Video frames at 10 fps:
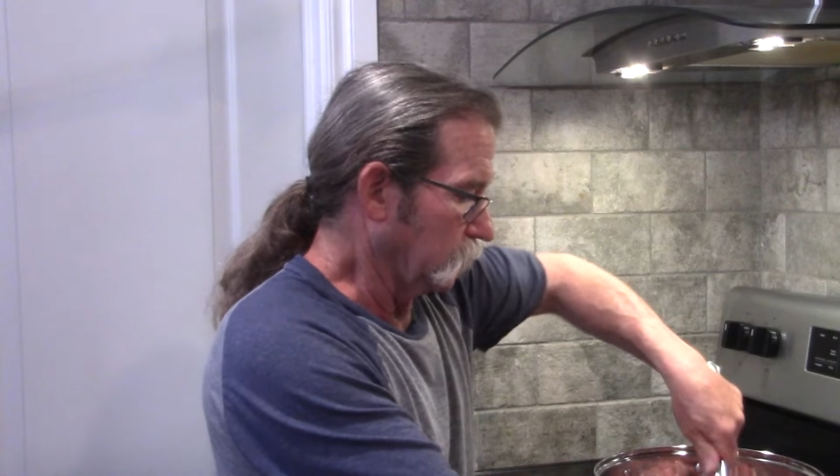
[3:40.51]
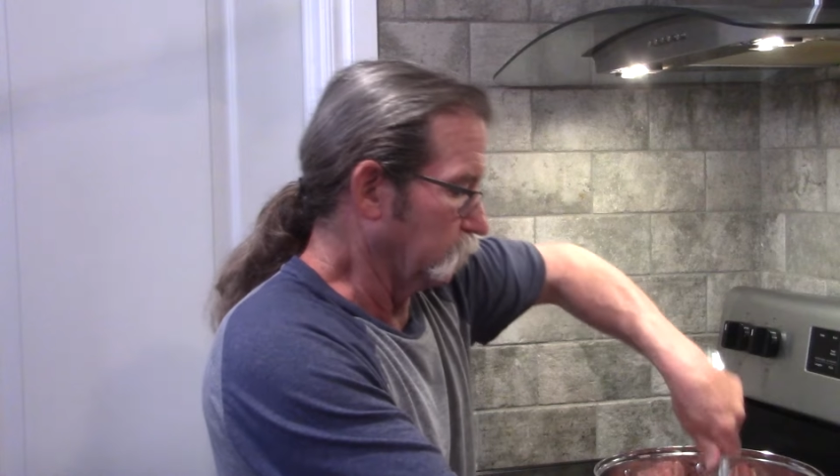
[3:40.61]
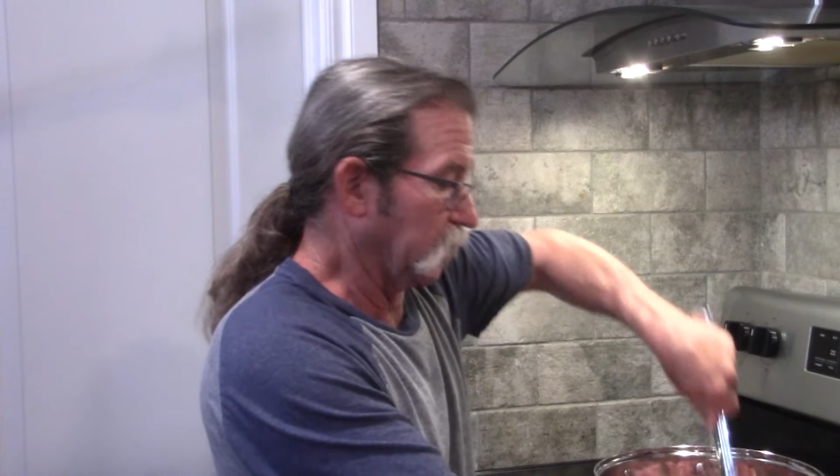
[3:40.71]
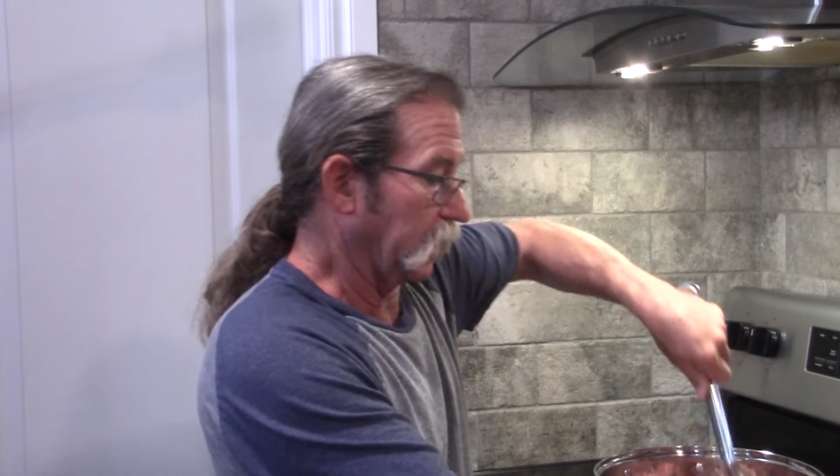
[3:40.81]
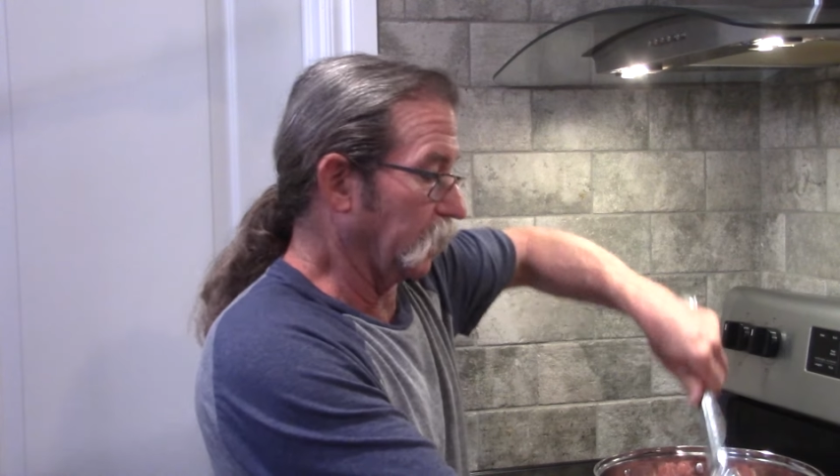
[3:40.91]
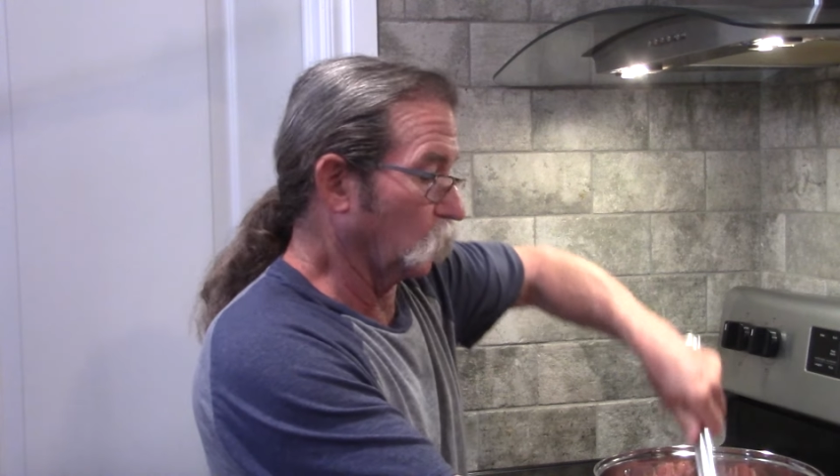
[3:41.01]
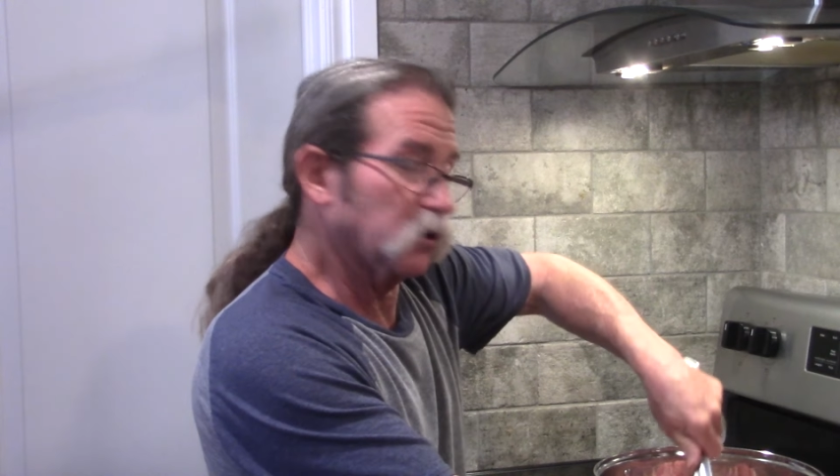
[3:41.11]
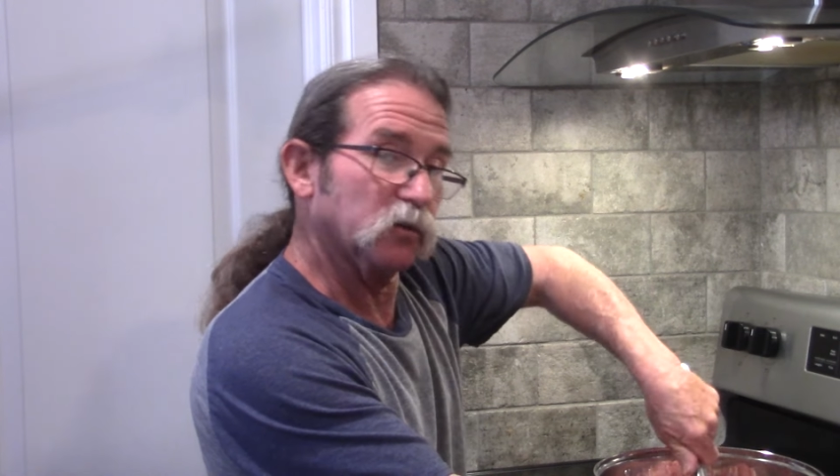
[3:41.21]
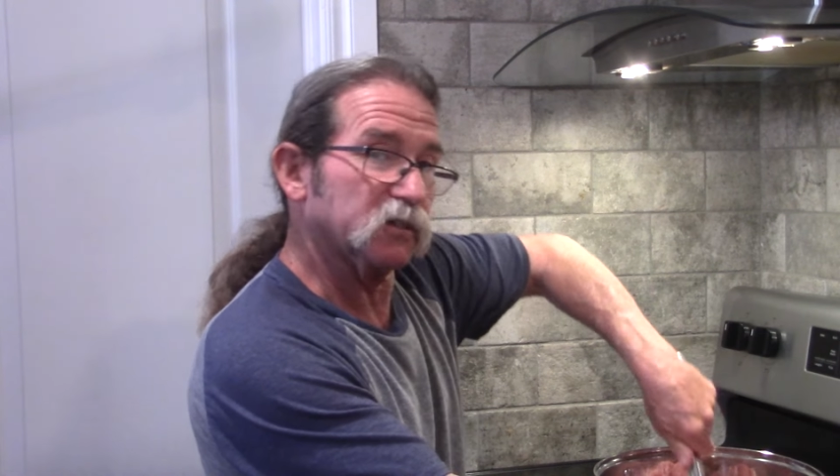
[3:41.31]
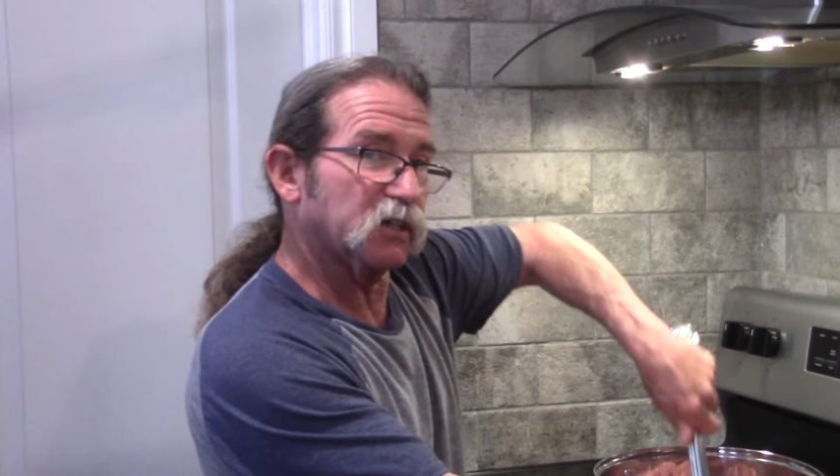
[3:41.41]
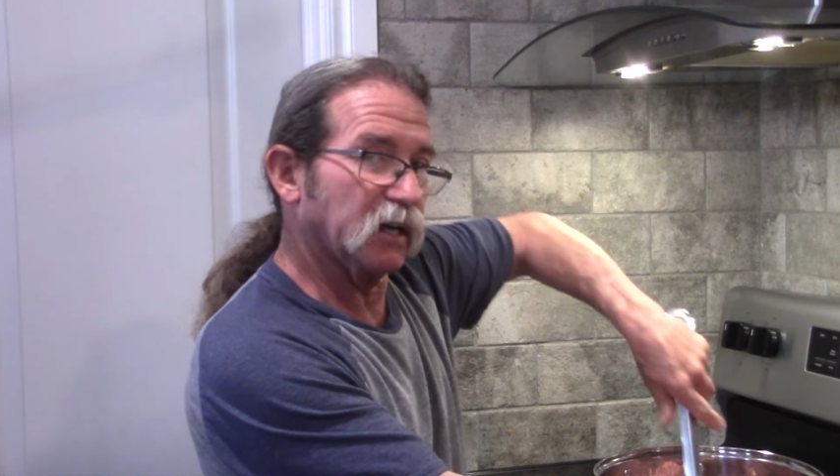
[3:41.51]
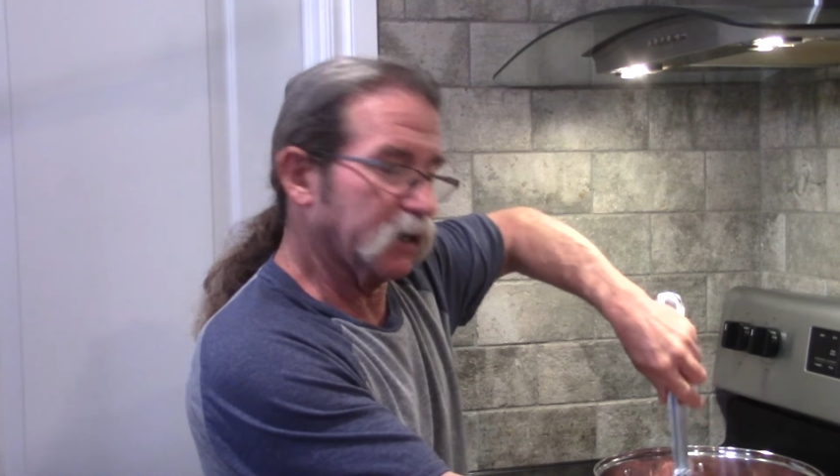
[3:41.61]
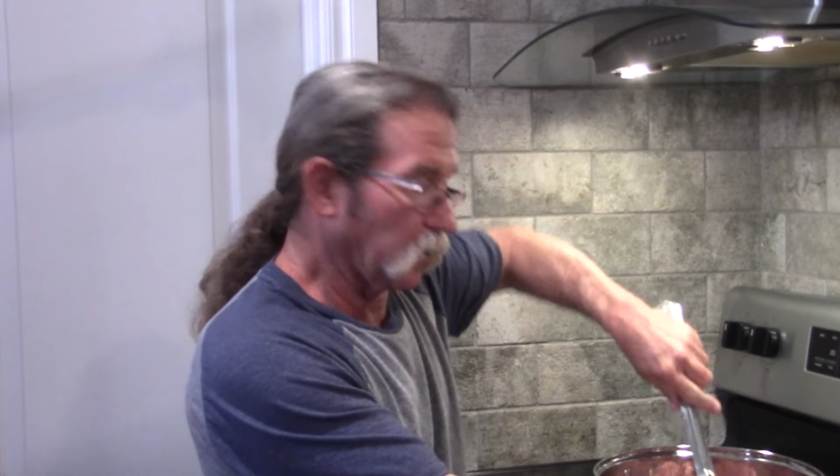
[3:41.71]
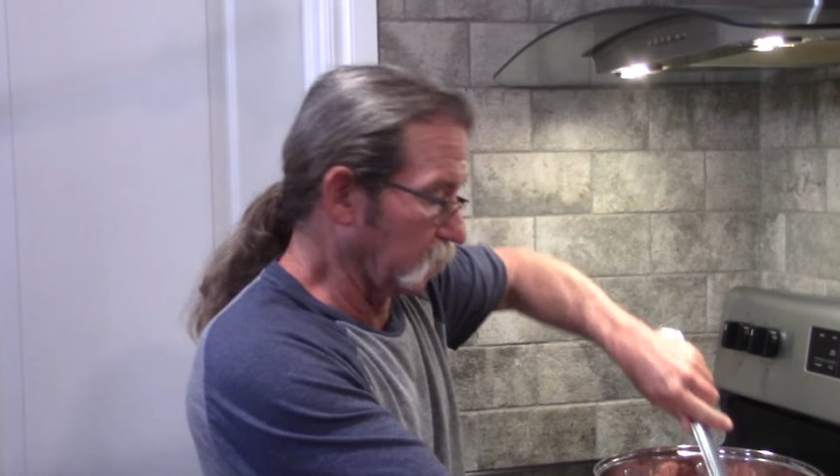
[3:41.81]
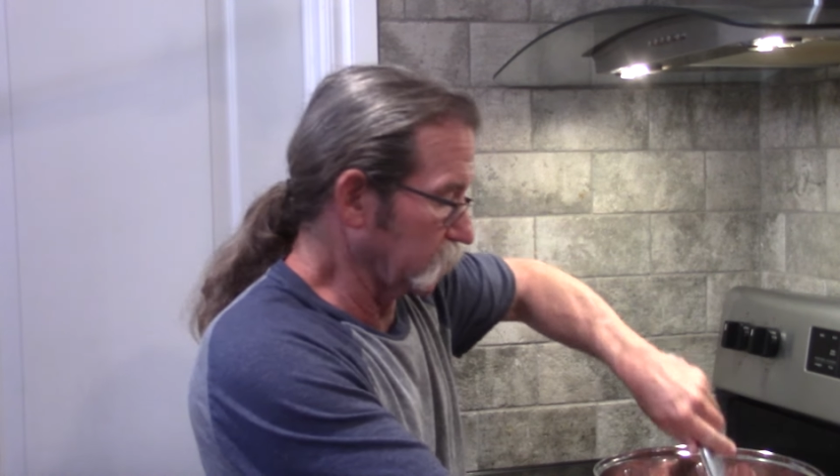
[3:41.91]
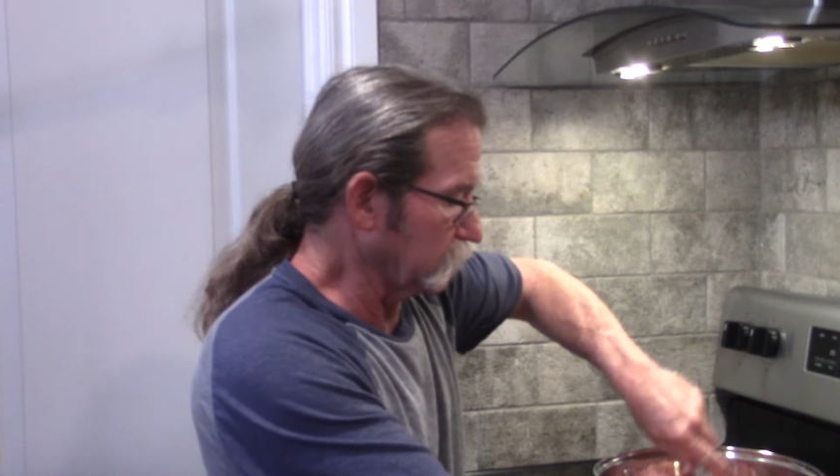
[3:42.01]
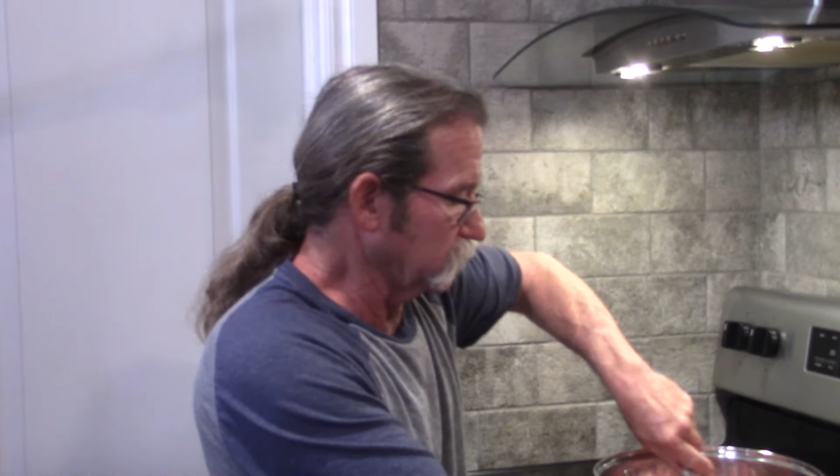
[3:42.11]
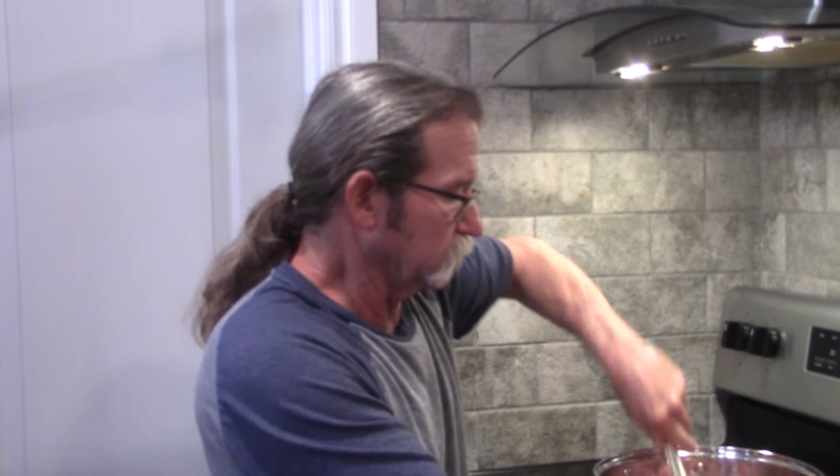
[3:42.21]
But again, we're doing chili dogs.